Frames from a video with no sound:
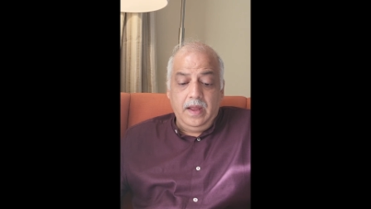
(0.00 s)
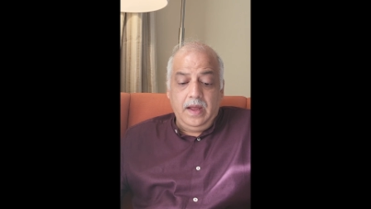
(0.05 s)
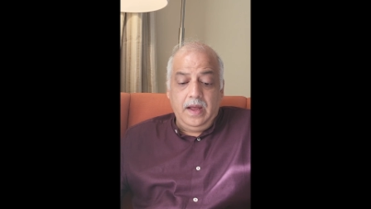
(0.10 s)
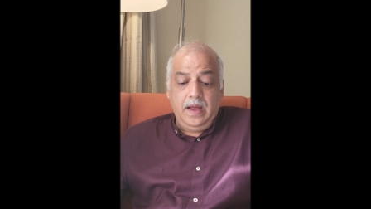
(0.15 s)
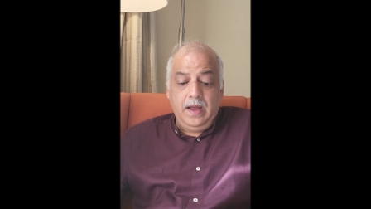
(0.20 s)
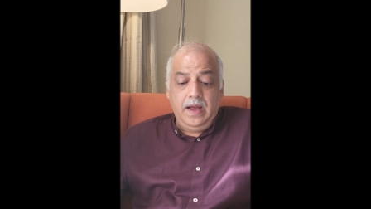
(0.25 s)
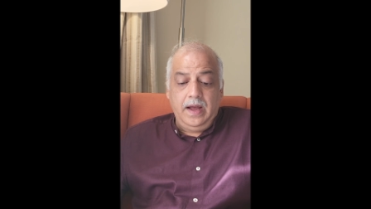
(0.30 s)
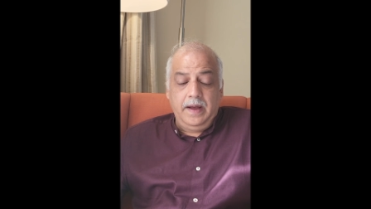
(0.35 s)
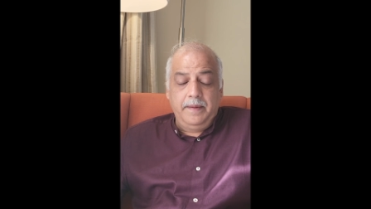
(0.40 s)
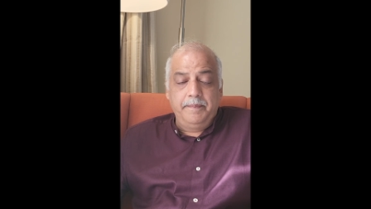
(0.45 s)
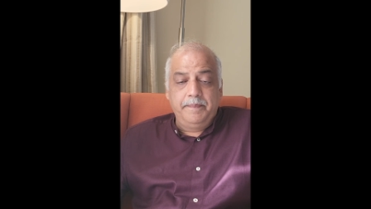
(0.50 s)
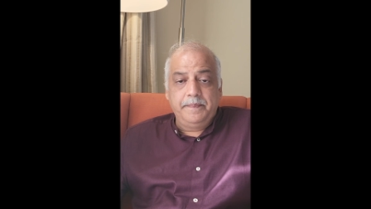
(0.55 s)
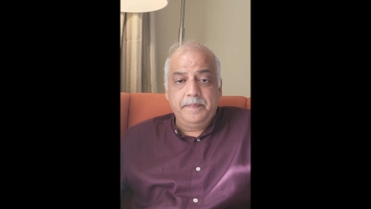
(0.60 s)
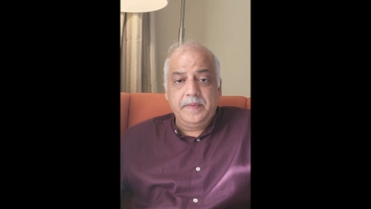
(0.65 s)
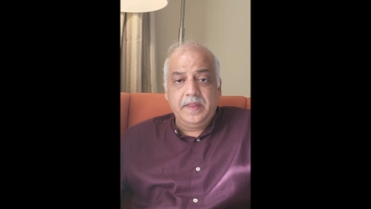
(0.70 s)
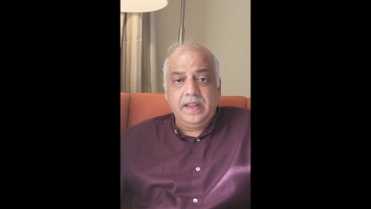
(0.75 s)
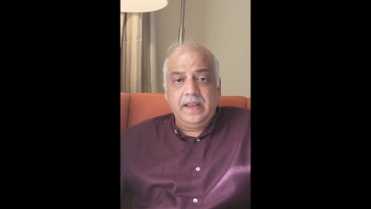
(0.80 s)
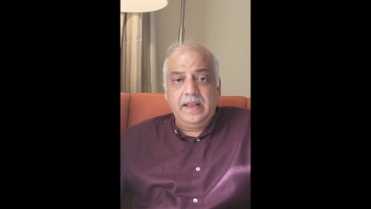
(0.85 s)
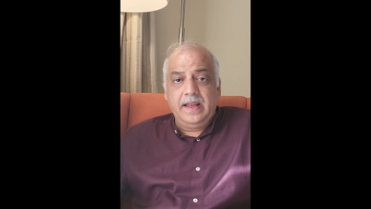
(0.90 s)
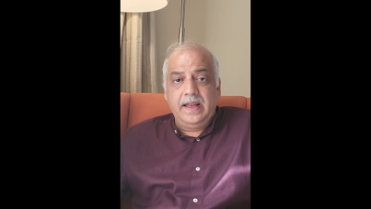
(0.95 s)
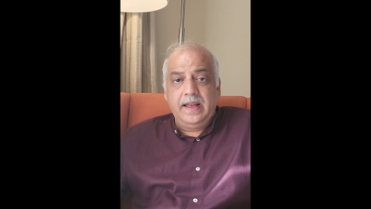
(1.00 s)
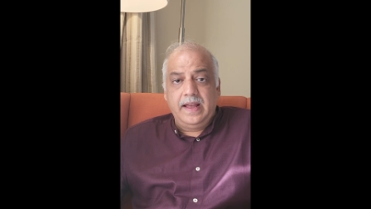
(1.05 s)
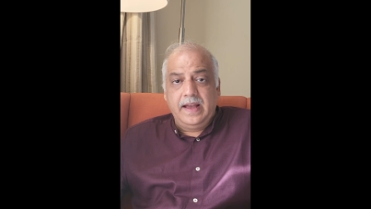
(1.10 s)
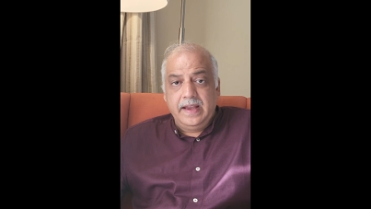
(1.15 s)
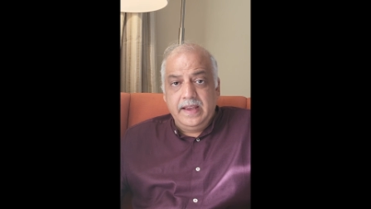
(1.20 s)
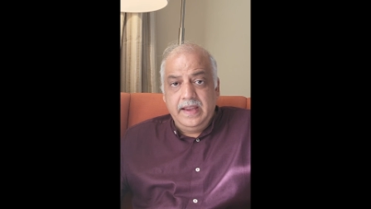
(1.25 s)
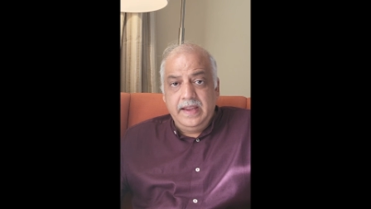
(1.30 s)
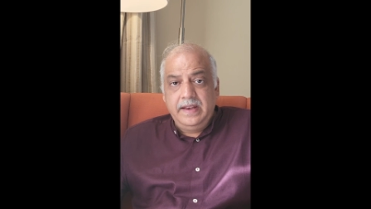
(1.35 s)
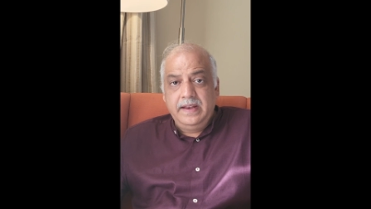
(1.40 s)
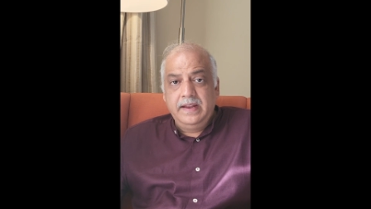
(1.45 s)
Um,
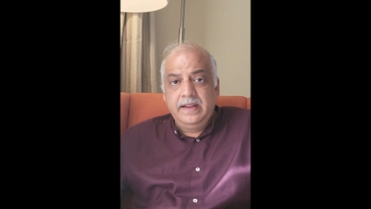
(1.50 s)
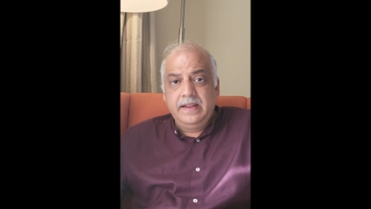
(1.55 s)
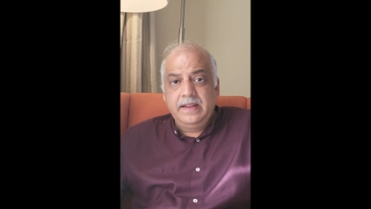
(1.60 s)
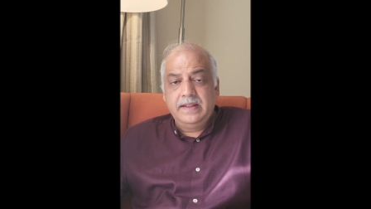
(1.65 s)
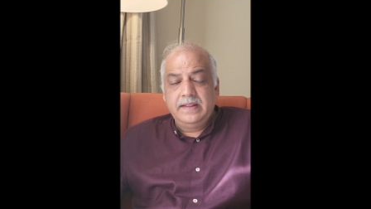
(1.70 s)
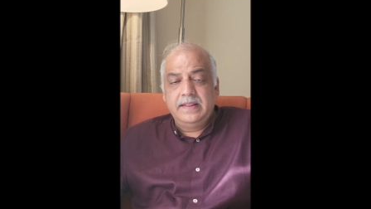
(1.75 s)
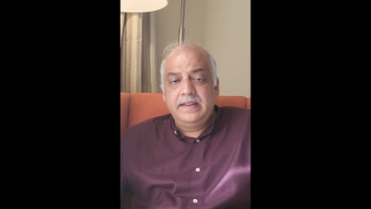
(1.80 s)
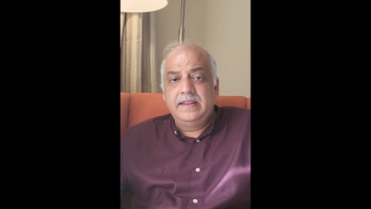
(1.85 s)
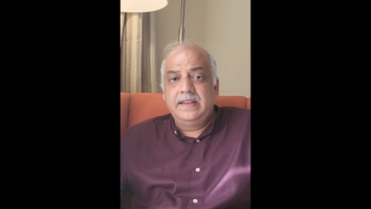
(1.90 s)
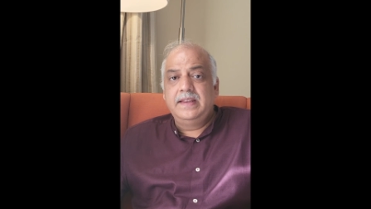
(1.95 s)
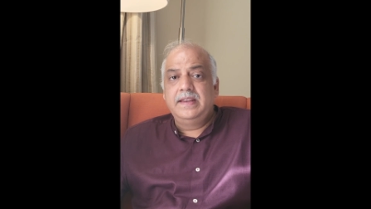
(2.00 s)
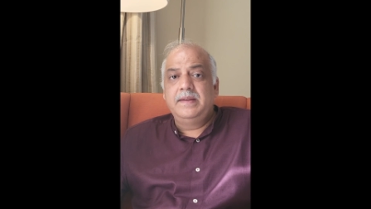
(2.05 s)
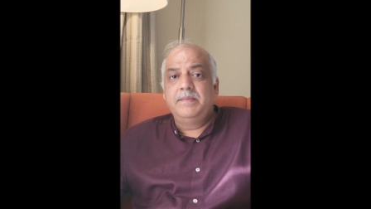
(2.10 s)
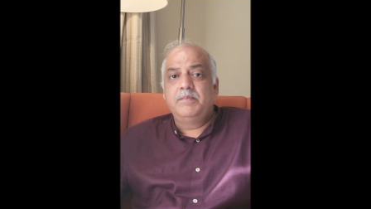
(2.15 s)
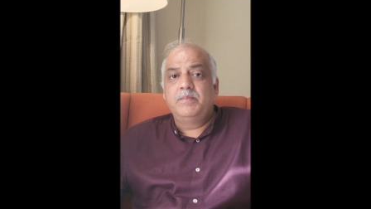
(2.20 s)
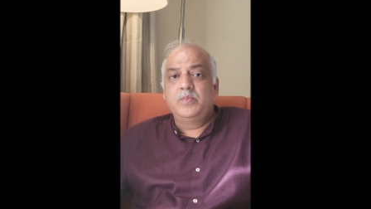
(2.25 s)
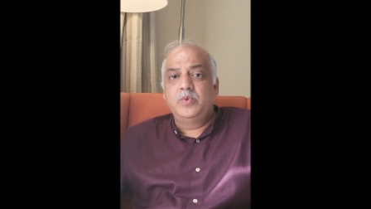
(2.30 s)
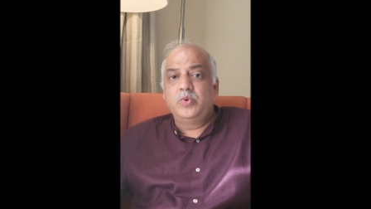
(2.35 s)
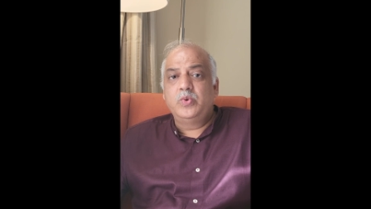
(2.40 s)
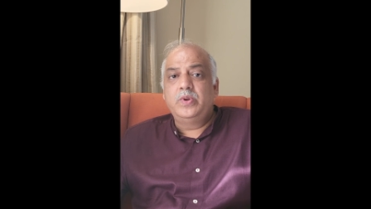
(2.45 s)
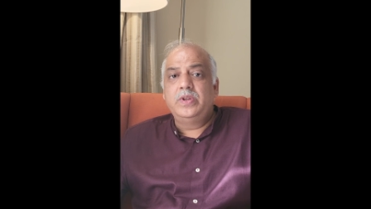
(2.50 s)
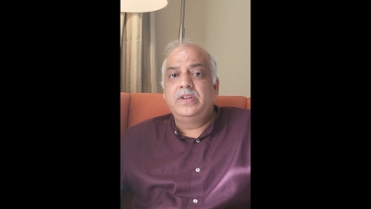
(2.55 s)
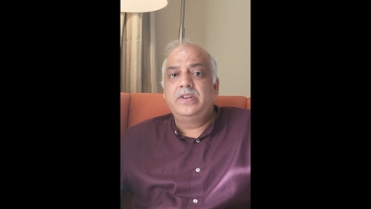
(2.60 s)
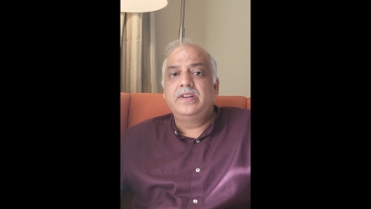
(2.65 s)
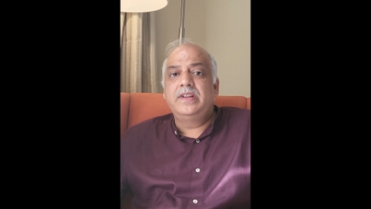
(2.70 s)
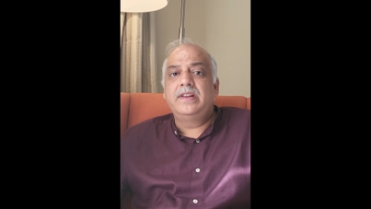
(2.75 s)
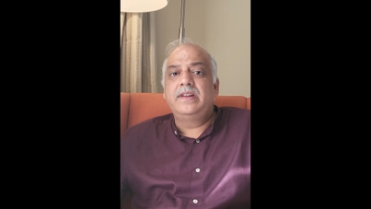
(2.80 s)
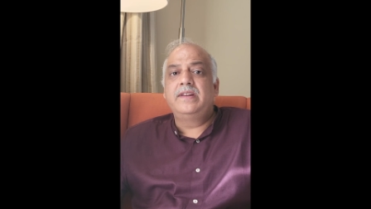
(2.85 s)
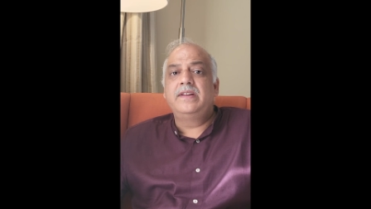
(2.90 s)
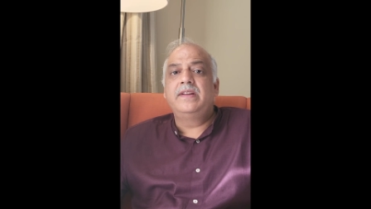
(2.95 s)
again, the
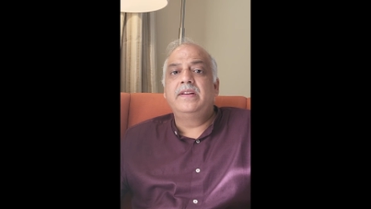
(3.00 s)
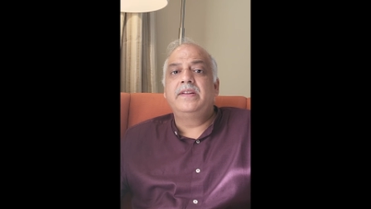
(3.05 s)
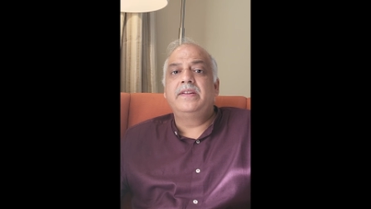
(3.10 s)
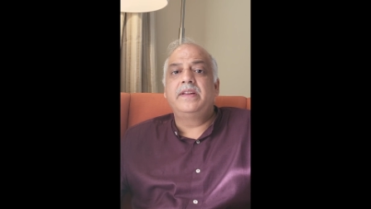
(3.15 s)
judicial